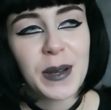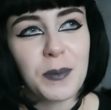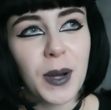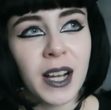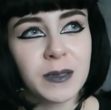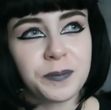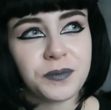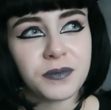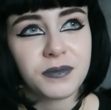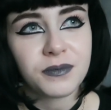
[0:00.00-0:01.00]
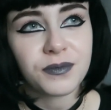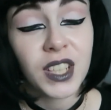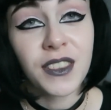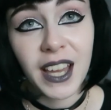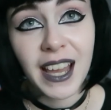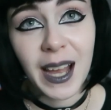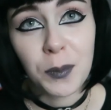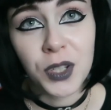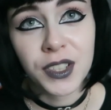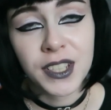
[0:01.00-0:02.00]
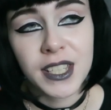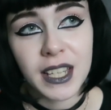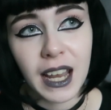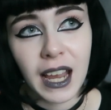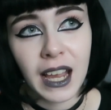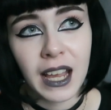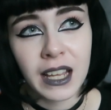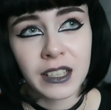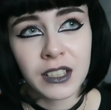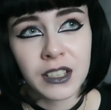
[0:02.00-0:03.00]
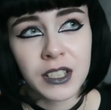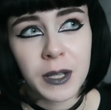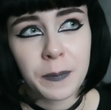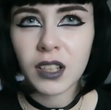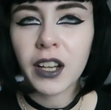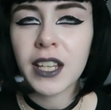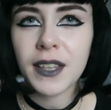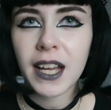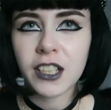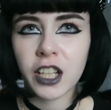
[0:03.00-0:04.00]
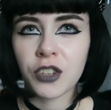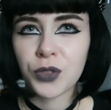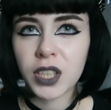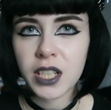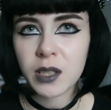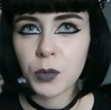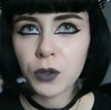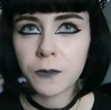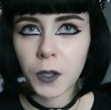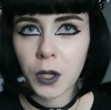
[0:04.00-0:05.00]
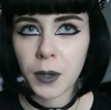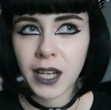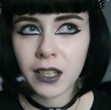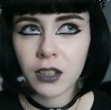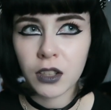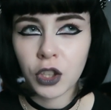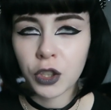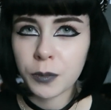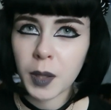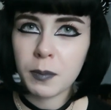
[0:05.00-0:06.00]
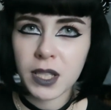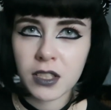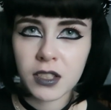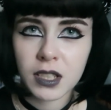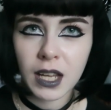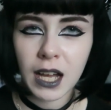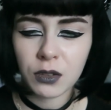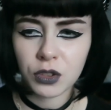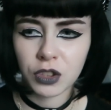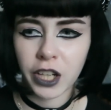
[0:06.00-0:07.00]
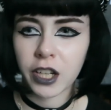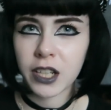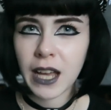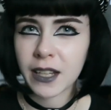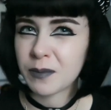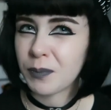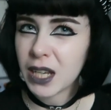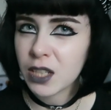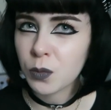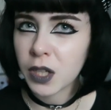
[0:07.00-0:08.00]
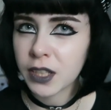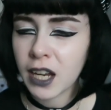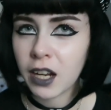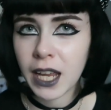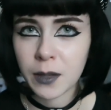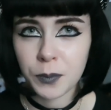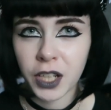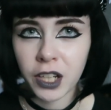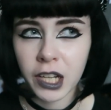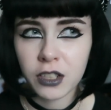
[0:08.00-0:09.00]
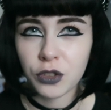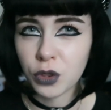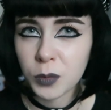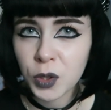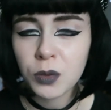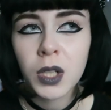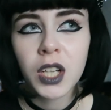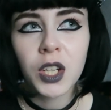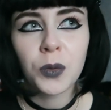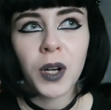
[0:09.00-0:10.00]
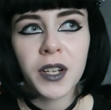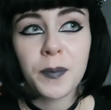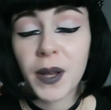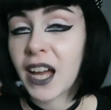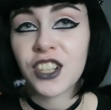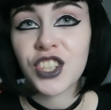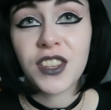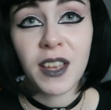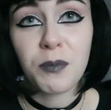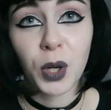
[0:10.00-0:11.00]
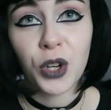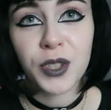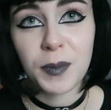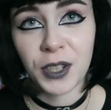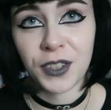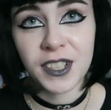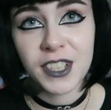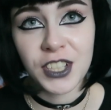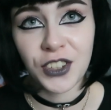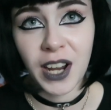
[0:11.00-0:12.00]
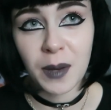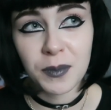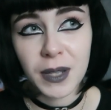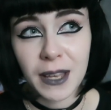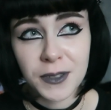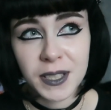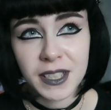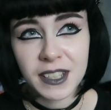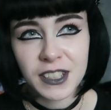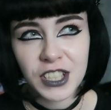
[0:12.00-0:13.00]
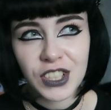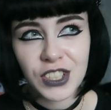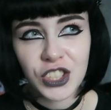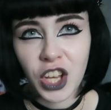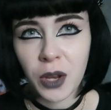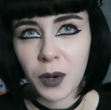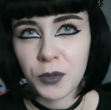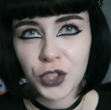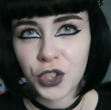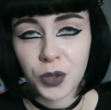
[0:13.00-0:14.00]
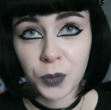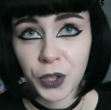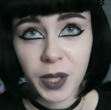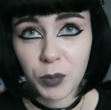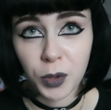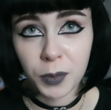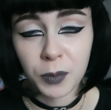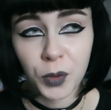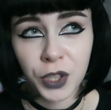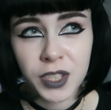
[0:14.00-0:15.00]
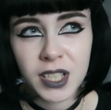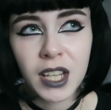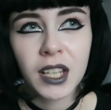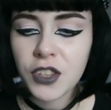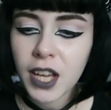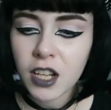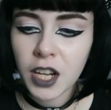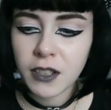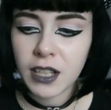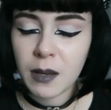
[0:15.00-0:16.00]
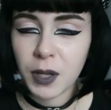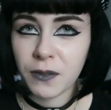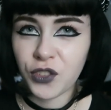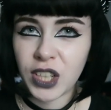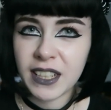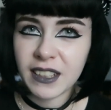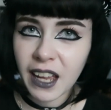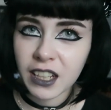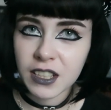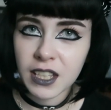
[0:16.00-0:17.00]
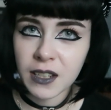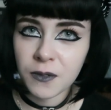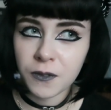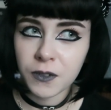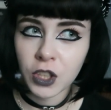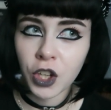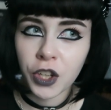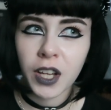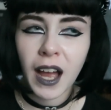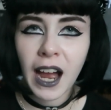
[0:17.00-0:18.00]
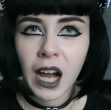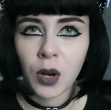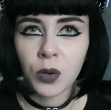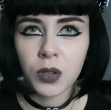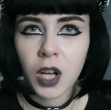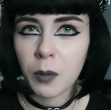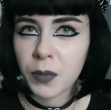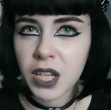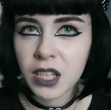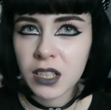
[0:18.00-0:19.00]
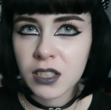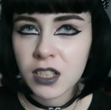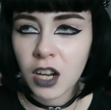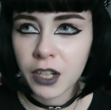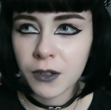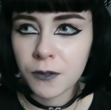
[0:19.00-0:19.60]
But that happened, and I either had like a really small following on my business account, or like I hadn't made one yet, I had my like normal one. But actually they've blocked me on Instagram ever since, so I'm not sure what their problem was. So that kind of gave me a really negative look at how companies kind